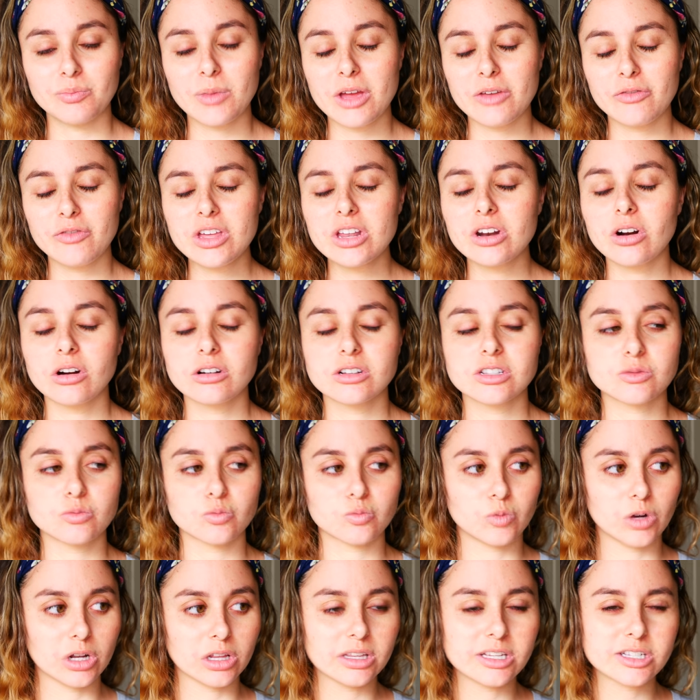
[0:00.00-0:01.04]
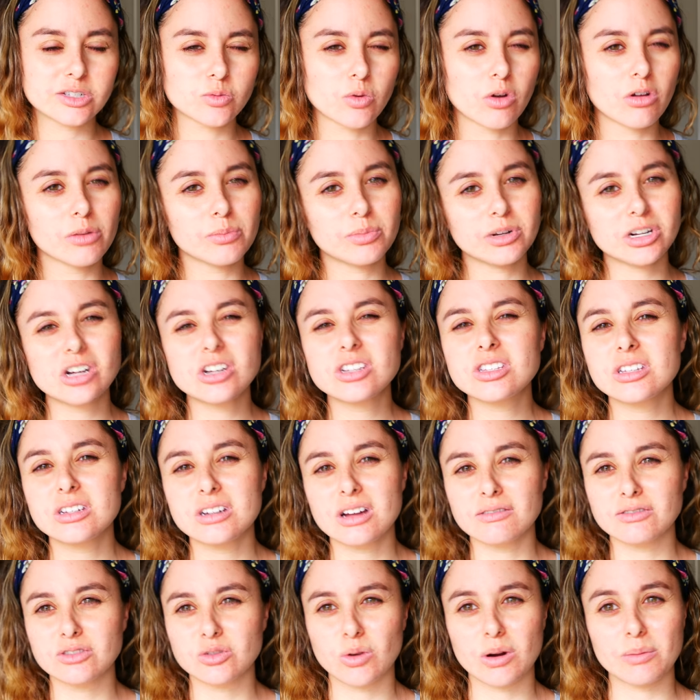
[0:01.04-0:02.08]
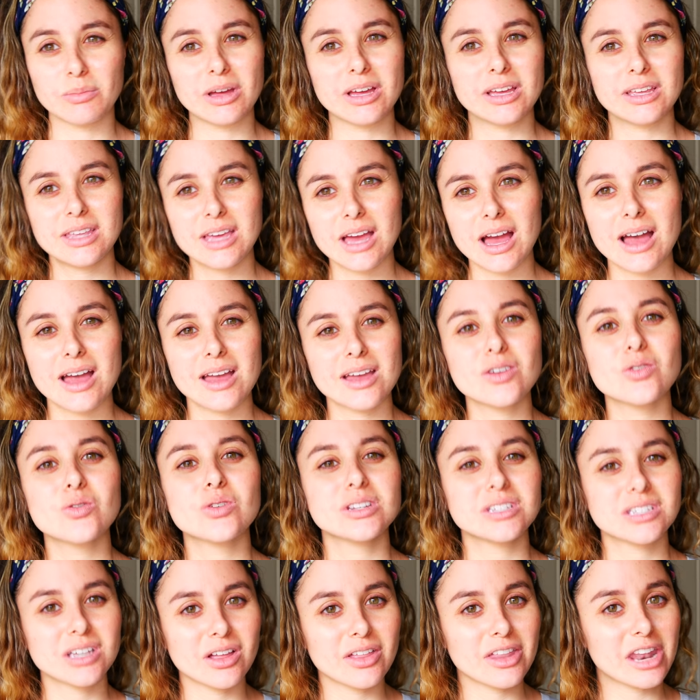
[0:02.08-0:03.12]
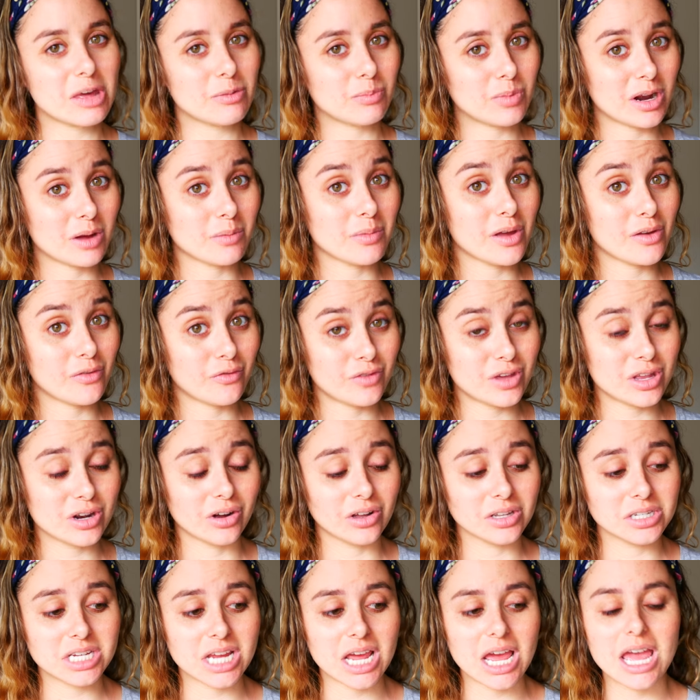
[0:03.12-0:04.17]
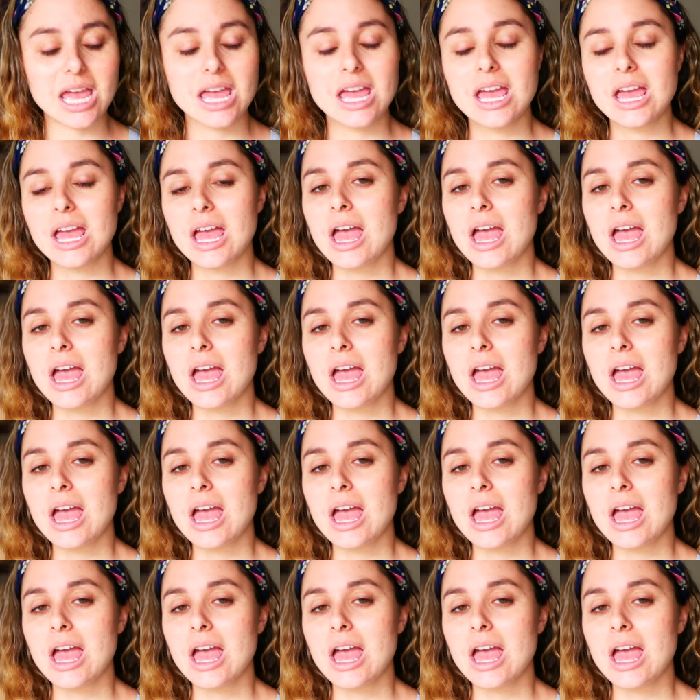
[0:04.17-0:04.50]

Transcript: My feet aren't really swollen, but just enough to where I'm like, yeah, you can tell that I've been on my feet all day.